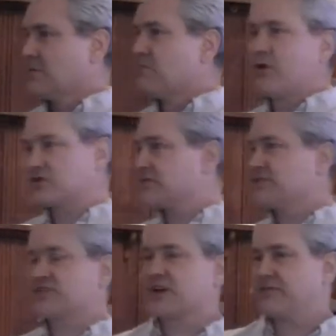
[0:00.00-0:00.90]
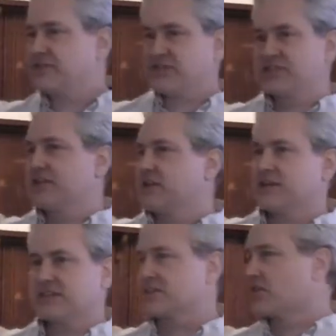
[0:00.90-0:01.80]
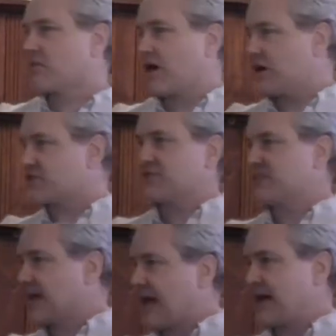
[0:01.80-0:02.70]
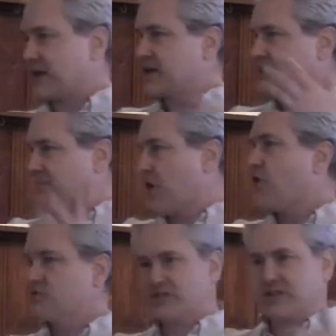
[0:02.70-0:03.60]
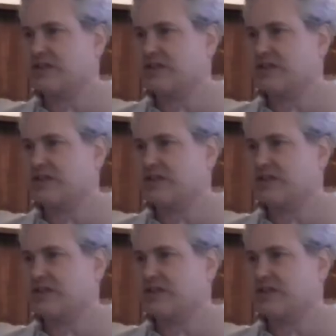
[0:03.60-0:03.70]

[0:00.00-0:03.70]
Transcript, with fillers: Most of his stuff he just did in his garage or his attic, and he owns it,